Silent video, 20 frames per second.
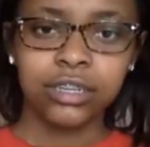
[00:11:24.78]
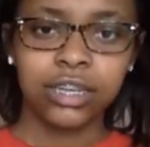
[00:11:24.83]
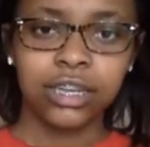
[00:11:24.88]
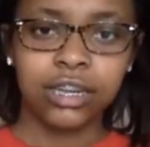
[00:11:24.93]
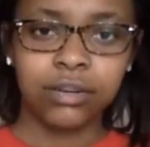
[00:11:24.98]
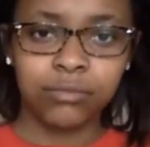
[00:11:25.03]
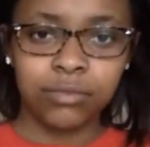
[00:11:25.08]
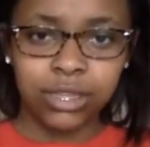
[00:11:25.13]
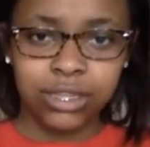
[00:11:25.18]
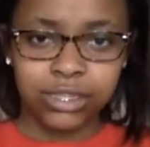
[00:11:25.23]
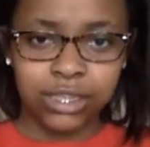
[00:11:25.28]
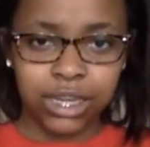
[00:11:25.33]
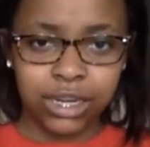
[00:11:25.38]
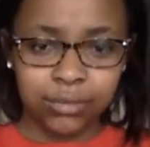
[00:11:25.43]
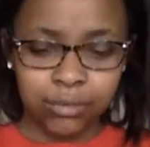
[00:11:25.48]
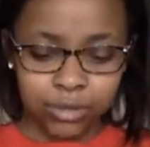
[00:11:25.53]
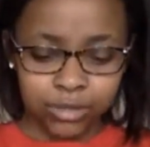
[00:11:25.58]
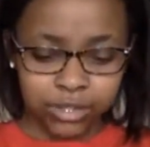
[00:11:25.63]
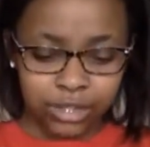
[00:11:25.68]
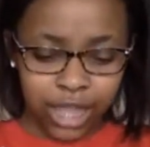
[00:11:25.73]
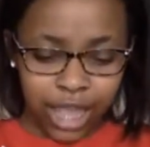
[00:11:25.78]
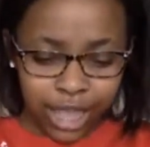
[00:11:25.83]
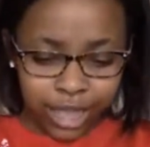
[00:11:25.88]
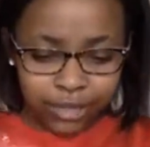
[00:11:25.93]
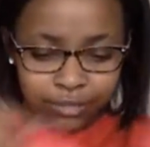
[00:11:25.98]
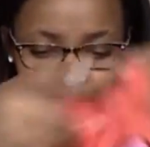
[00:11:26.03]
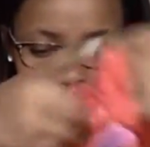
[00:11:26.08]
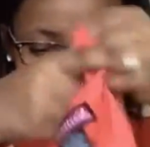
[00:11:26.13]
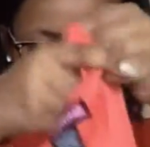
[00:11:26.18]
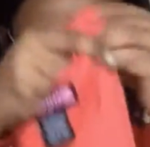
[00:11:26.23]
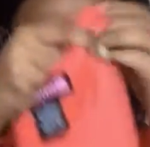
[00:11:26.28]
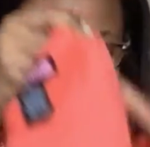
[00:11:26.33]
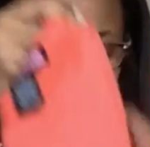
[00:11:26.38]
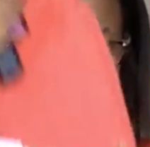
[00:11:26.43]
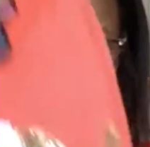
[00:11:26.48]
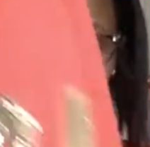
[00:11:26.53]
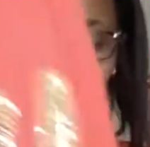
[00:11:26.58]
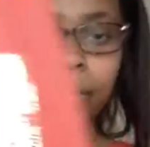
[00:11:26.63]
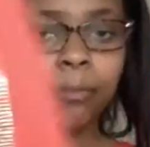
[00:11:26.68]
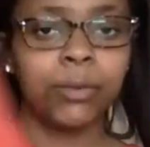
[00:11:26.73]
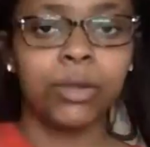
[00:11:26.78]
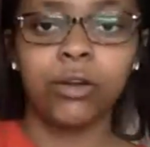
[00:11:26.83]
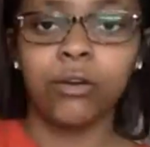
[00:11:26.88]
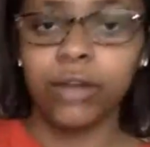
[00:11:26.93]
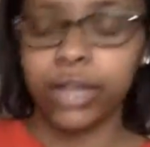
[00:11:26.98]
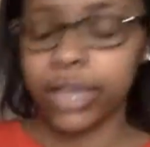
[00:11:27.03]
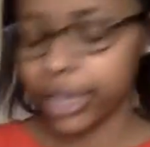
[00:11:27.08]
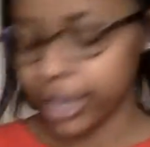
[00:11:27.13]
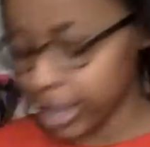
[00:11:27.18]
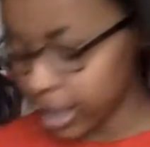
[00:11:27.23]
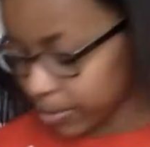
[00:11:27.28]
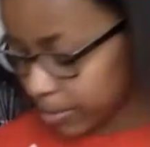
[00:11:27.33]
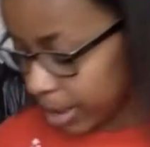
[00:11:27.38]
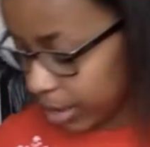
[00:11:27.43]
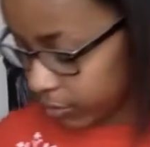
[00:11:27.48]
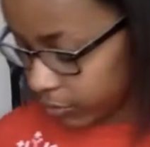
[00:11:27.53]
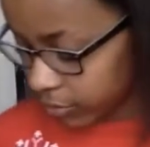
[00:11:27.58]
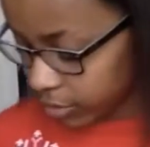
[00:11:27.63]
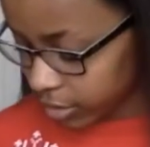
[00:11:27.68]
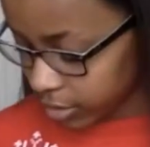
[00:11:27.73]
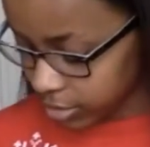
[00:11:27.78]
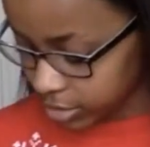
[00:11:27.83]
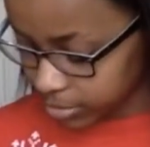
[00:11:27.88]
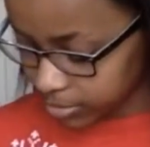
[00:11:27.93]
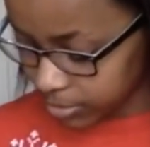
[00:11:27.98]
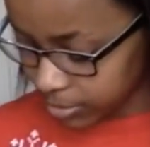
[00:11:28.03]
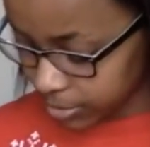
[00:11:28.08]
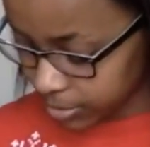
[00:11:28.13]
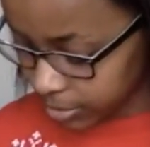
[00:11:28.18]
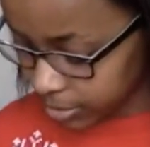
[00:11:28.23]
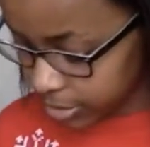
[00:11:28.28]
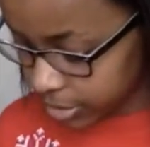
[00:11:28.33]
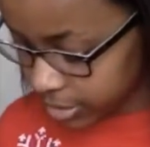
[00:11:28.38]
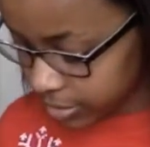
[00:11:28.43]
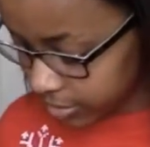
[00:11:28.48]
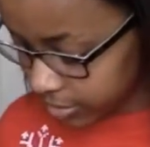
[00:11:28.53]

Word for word: and I'm really excited about that. My mom be going ham at Ross, boy.